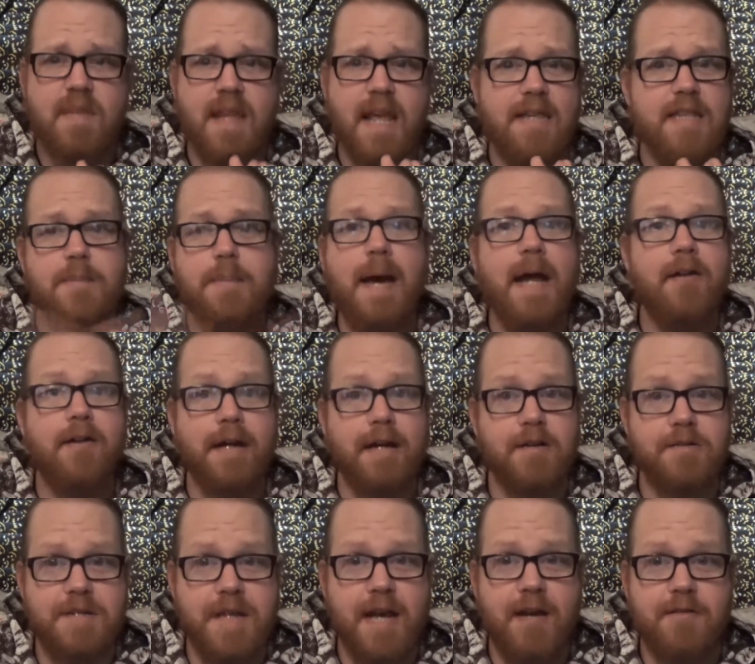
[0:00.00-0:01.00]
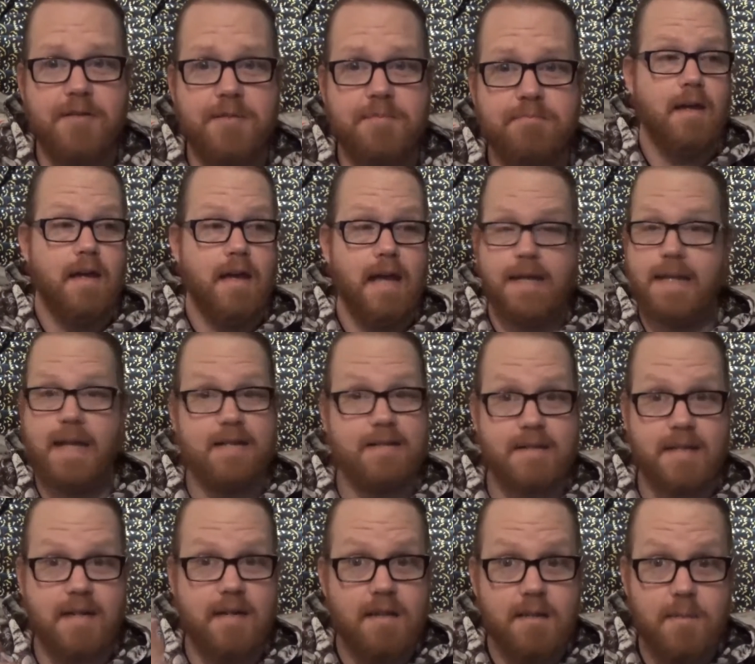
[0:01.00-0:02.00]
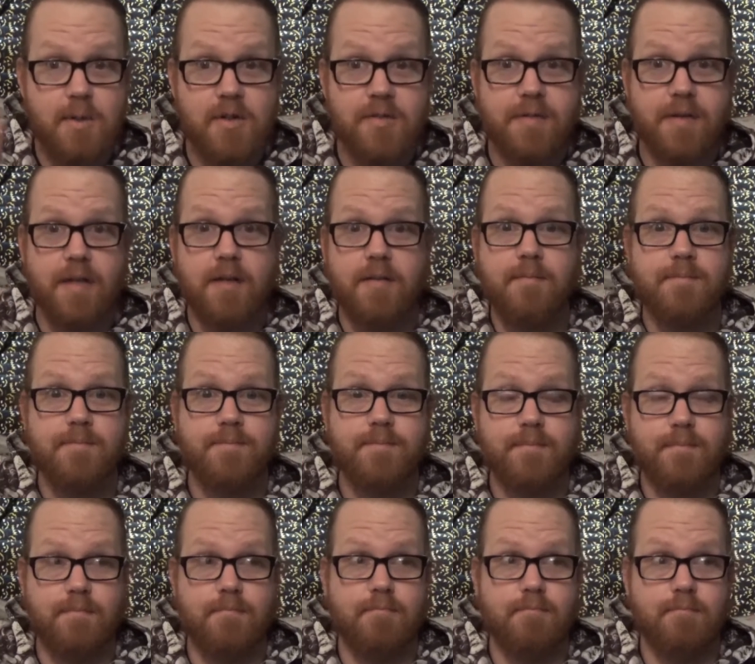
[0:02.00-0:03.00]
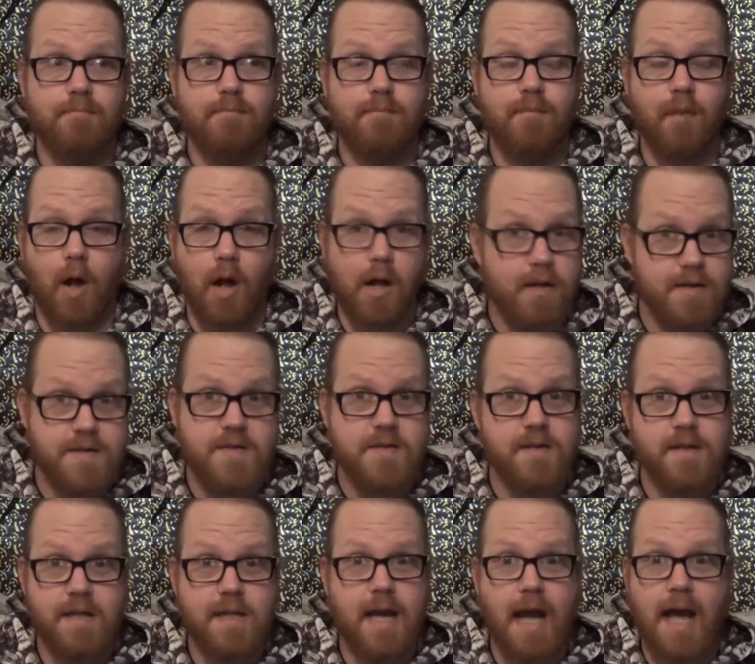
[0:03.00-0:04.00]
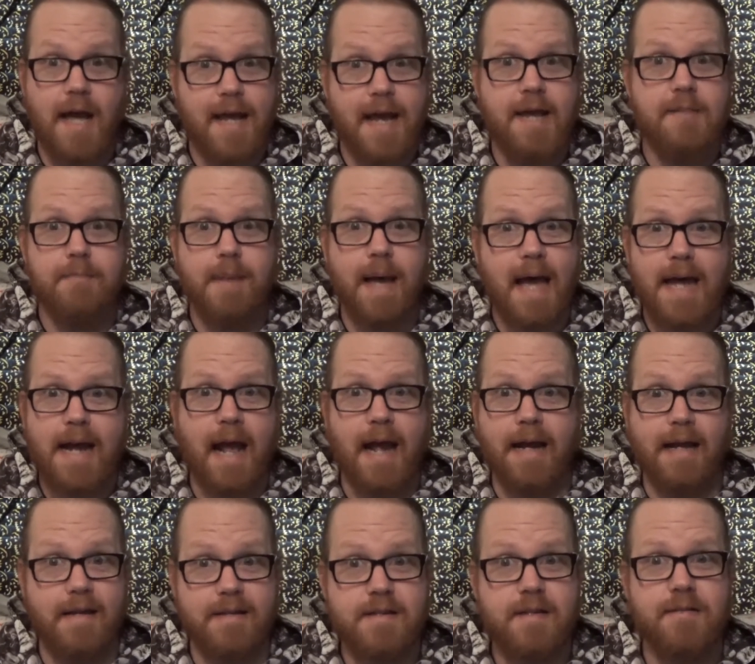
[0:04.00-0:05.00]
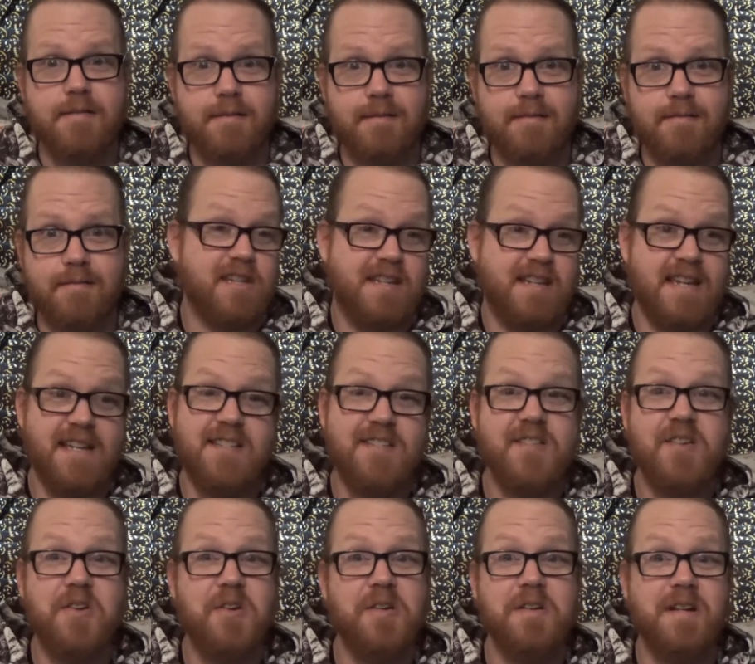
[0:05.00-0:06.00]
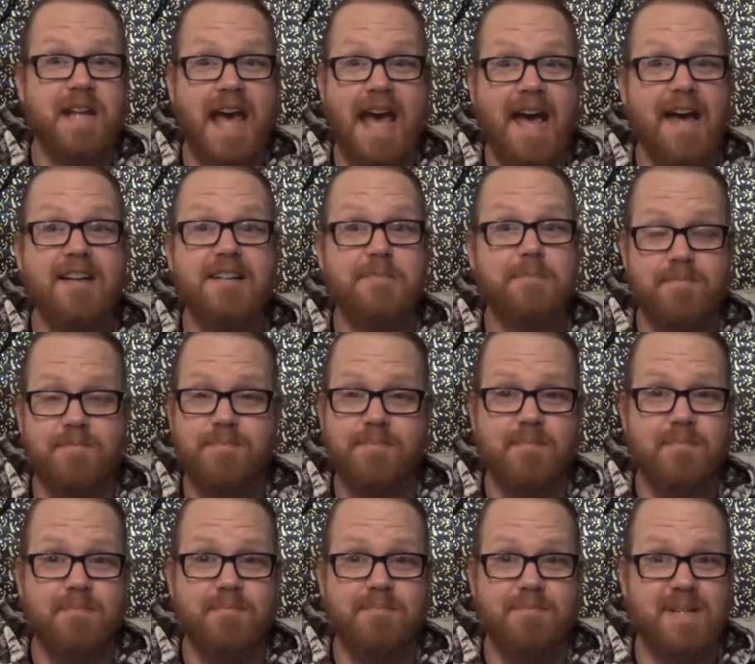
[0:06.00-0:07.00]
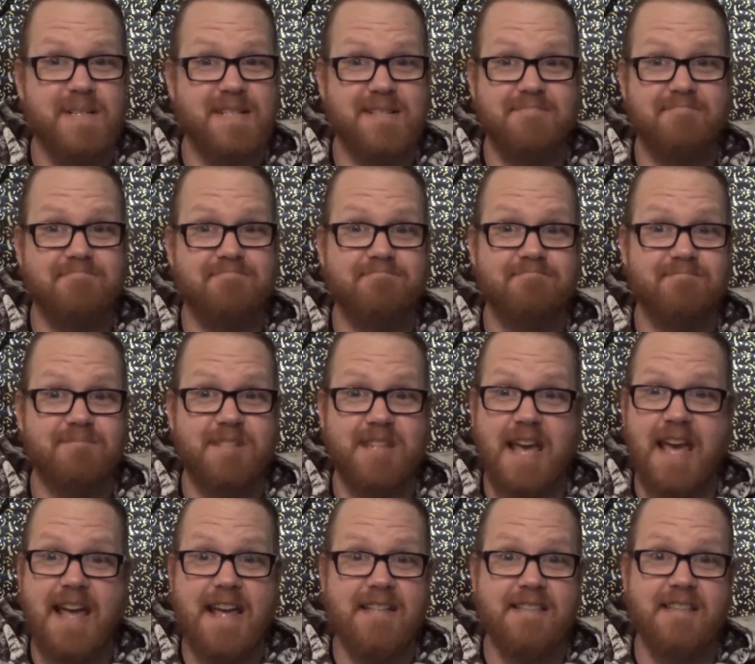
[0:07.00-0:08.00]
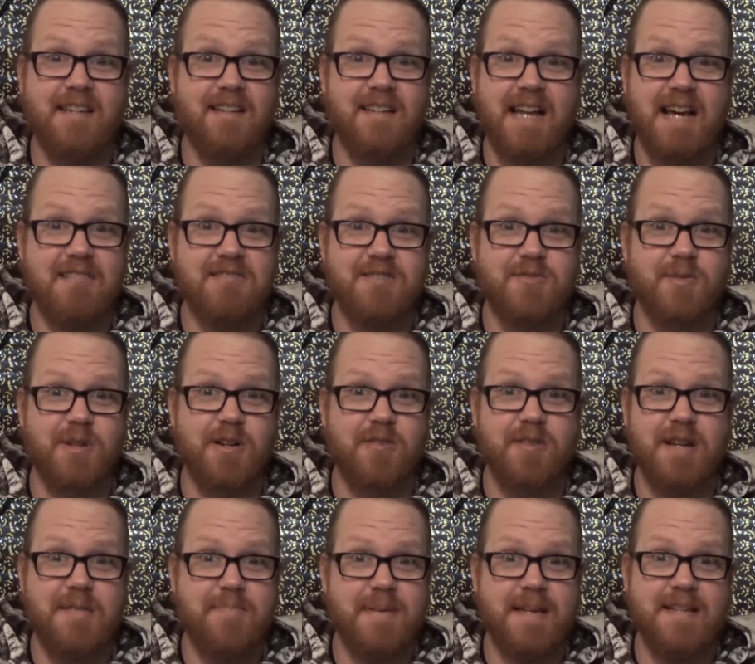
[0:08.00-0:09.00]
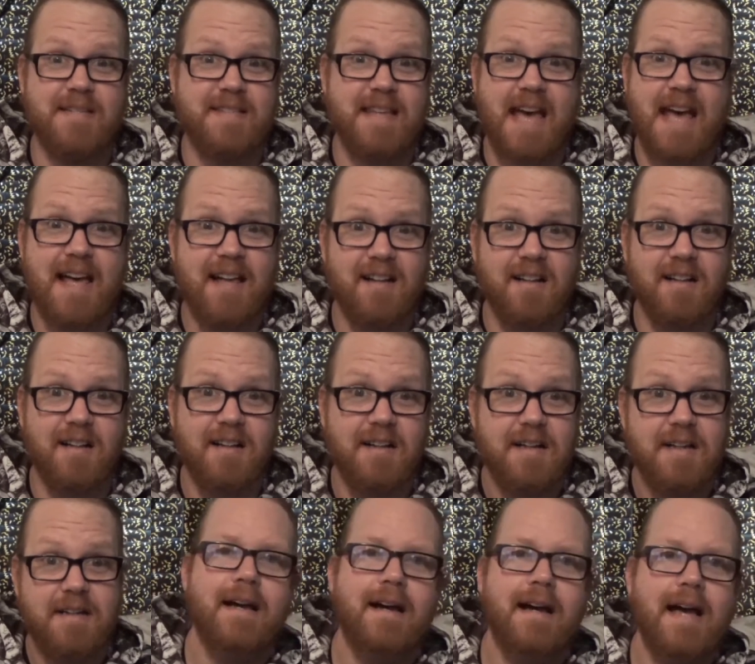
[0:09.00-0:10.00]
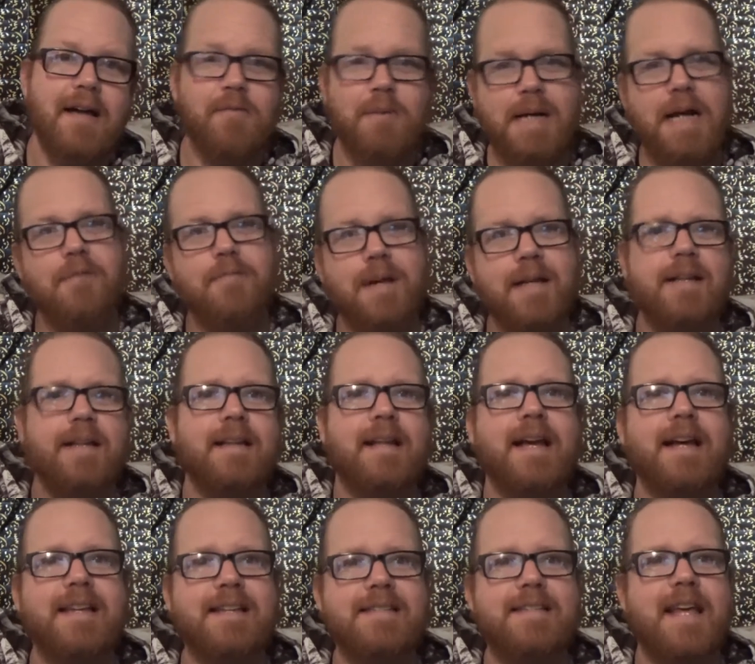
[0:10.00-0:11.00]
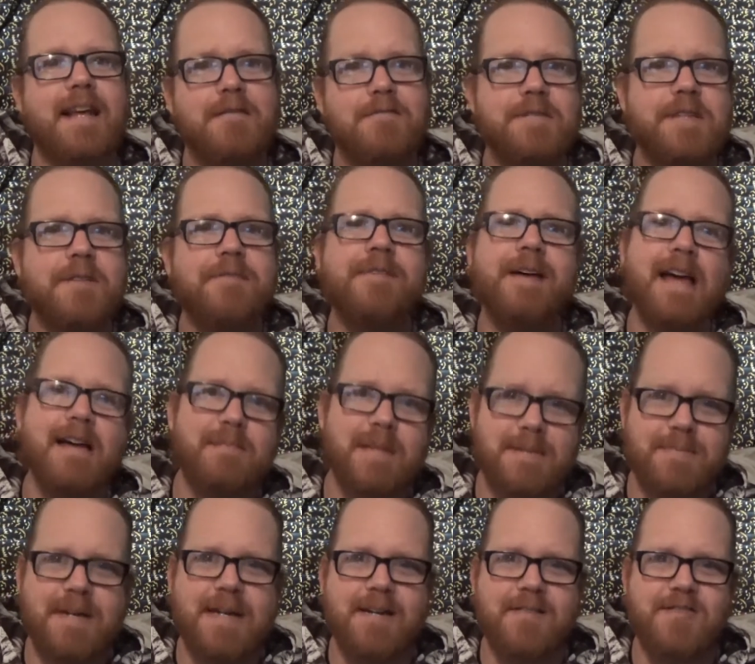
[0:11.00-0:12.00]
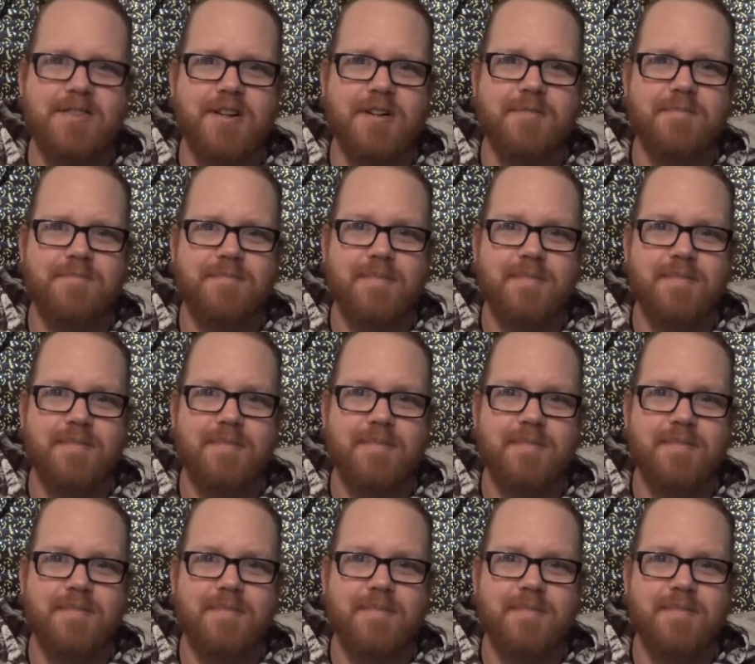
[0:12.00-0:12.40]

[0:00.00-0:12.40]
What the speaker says: and the battery goes out. And that's the end of the movie. Honestly, I ain't mad at it. Kids couldn't act, but dang, the clowns were creepy as hell. And what I really like is that it was a family picture.